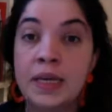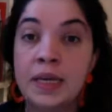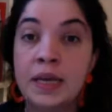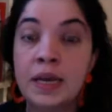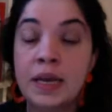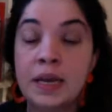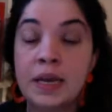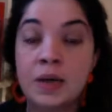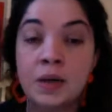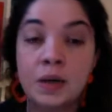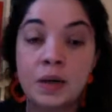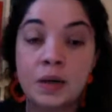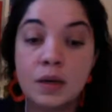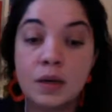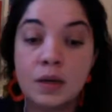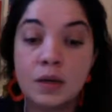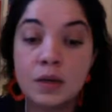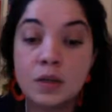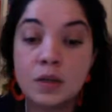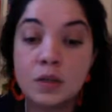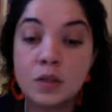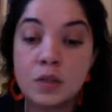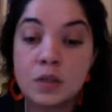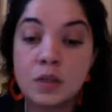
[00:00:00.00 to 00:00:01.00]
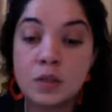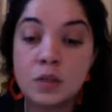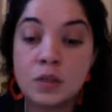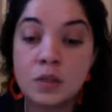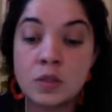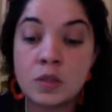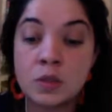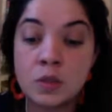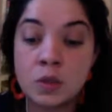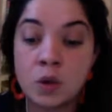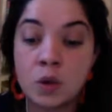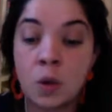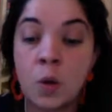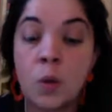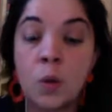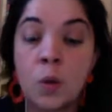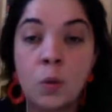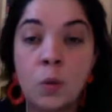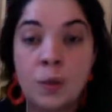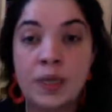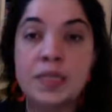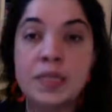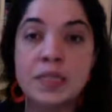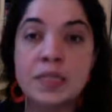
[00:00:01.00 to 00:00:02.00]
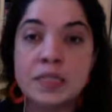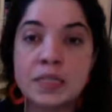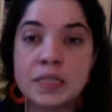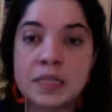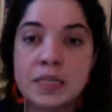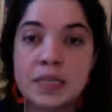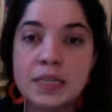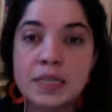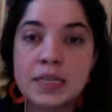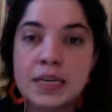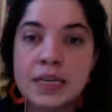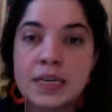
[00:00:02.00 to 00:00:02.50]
and so windy